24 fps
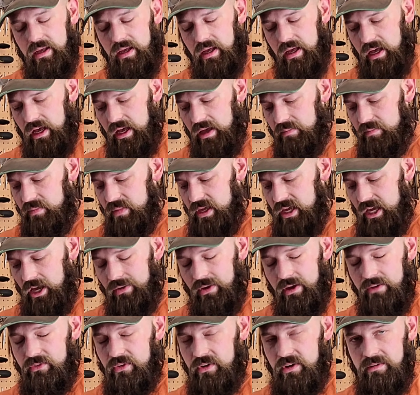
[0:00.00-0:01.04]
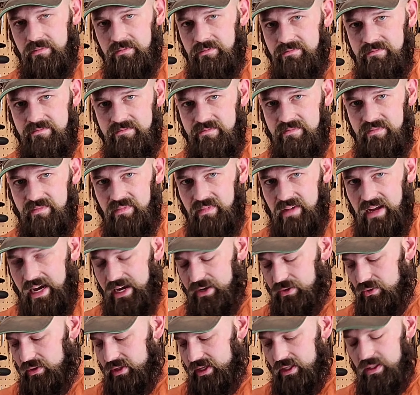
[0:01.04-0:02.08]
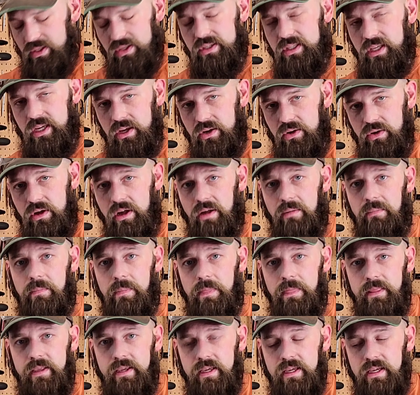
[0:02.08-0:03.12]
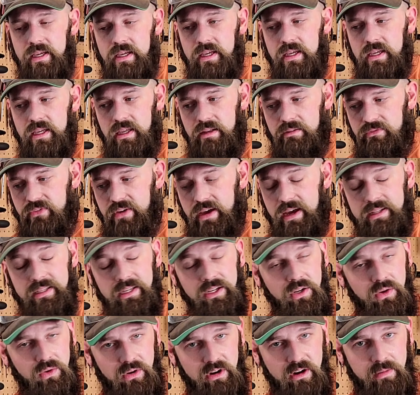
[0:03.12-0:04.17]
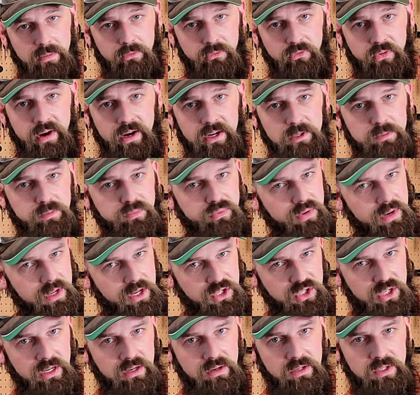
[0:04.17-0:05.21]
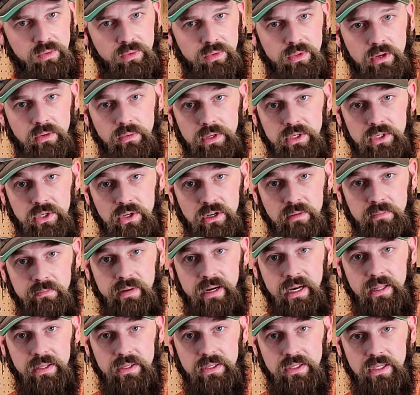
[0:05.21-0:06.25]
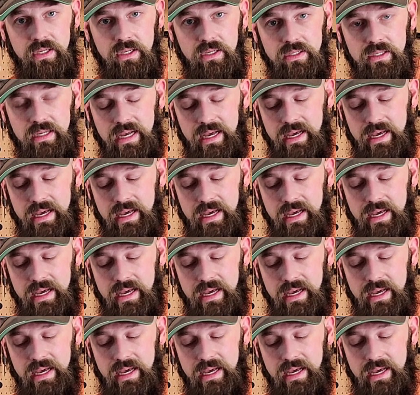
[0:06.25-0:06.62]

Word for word: Uh, me, however, I don't like this thing at all. In fact, I know Harbor Freight is pretty generous with their return policies.